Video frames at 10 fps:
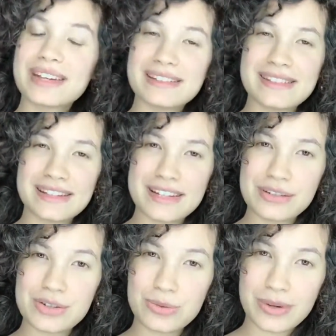um, they
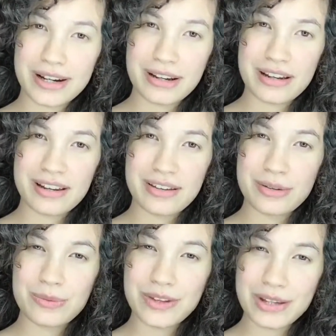tend to work
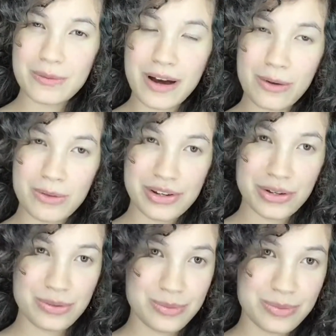really well when
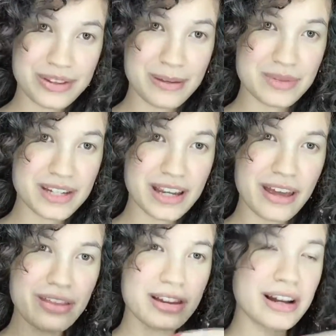you put them
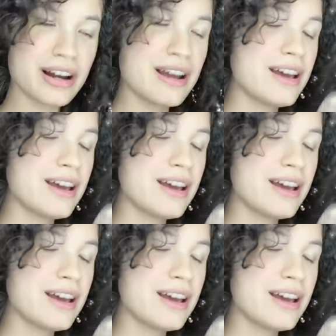together.